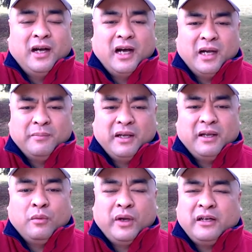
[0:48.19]
Um, um,
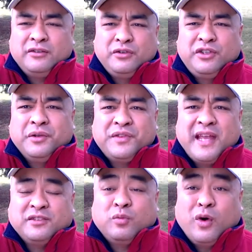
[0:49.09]
it'll do two
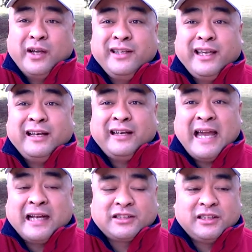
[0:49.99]
things. One, it'll
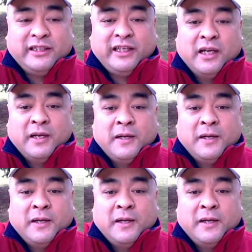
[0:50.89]
actually